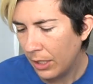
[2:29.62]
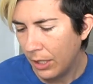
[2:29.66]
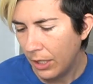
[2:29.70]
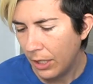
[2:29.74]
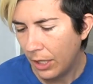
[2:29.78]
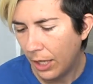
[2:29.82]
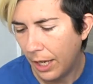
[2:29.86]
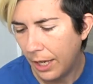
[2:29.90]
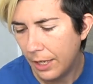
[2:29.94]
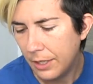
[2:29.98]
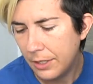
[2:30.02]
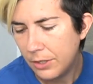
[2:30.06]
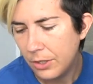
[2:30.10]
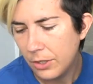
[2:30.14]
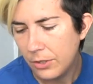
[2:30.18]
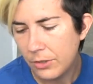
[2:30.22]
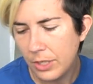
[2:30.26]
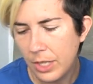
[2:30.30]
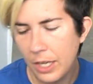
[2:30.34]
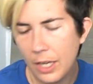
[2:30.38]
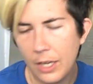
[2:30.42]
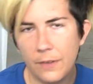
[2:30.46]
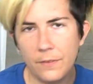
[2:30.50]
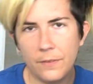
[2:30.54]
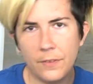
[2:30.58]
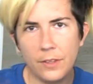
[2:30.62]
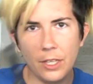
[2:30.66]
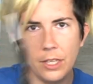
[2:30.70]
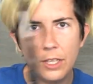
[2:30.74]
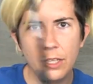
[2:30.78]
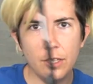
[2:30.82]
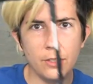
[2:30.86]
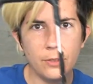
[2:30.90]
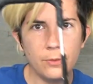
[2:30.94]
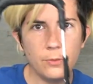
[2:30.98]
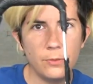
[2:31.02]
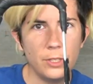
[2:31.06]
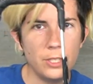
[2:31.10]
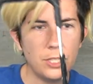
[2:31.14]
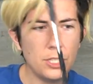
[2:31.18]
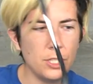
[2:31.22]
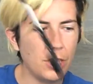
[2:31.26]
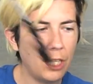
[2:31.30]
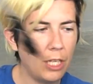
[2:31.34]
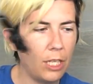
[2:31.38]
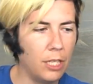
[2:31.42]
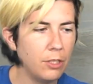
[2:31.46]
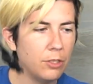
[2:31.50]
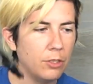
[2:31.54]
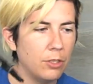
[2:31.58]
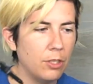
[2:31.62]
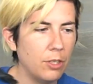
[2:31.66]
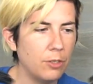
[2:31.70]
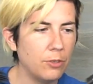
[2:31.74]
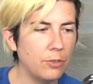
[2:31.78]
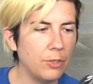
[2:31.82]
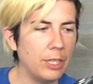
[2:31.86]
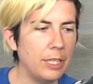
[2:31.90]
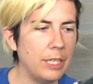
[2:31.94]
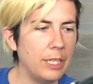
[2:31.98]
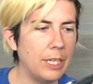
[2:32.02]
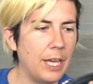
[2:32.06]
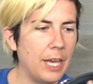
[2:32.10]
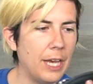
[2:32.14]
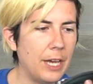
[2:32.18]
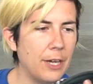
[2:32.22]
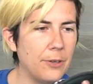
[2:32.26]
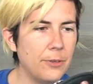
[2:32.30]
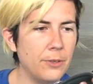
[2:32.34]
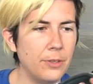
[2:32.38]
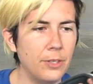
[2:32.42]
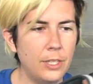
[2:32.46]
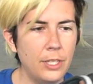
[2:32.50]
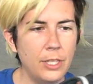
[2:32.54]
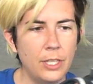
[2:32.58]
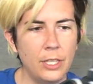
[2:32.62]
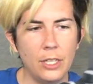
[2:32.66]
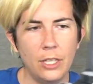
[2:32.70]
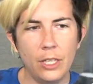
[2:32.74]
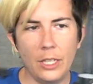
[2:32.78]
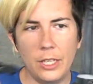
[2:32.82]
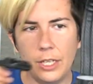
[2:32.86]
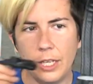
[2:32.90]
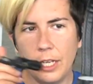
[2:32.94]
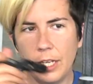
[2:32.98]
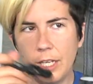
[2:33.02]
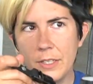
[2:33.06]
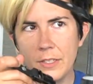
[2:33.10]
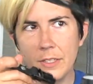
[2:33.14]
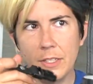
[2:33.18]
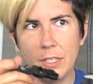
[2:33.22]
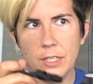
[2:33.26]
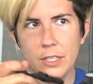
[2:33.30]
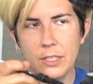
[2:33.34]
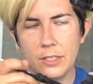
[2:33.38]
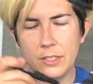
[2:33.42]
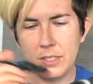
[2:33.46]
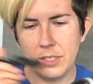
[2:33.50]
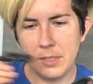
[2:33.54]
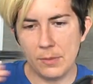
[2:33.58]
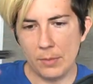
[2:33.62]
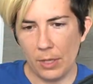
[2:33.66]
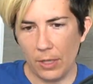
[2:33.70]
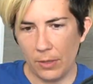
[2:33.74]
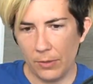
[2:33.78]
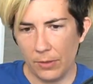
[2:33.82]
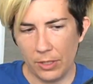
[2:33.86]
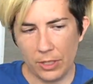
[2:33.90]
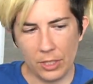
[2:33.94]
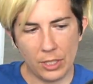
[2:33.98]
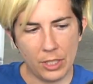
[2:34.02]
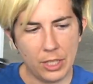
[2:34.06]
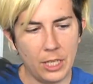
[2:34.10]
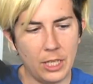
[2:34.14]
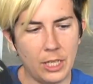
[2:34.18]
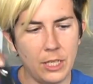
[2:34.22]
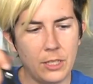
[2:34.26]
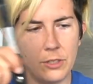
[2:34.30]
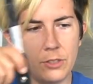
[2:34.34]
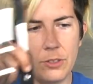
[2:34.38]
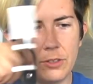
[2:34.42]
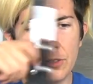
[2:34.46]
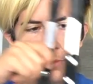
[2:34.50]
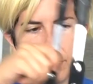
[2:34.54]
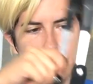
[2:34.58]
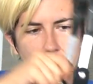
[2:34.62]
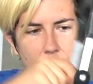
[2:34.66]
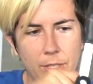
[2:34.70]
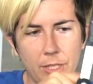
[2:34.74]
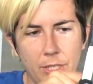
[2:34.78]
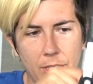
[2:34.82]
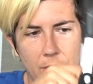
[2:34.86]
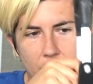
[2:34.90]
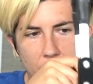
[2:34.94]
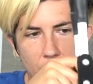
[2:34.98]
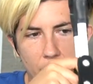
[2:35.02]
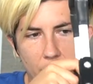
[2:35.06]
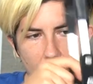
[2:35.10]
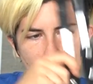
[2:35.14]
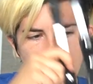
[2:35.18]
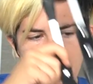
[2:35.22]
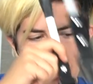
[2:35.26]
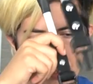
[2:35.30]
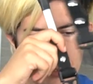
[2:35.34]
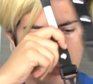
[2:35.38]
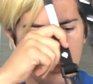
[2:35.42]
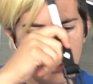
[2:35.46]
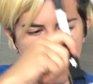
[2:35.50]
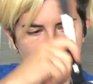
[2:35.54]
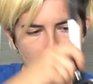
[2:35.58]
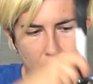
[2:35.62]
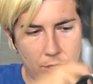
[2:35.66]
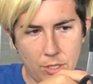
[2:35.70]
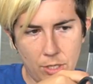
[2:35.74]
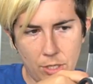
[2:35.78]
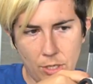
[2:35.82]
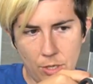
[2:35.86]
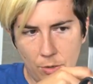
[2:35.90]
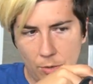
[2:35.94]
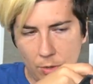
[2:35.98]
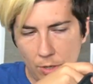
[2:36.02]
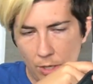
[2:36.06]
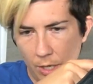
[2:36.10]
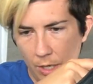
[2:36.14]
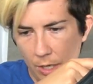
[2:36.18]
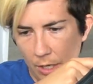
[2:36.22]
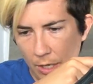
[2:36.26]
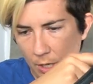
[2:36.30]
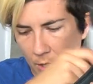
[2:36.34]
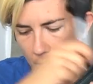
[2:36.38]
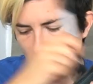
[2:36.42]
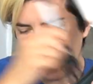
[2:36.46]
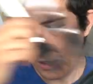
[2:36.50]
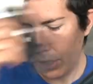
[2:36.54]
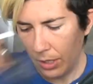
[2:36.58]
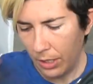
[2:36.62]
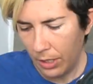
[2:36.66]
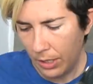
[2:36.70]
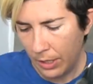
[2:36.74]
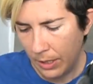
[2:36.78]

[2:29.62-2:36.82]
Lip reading: I don't have the rigid handle on right now. It has a semi-rigid handle, but this one also can go on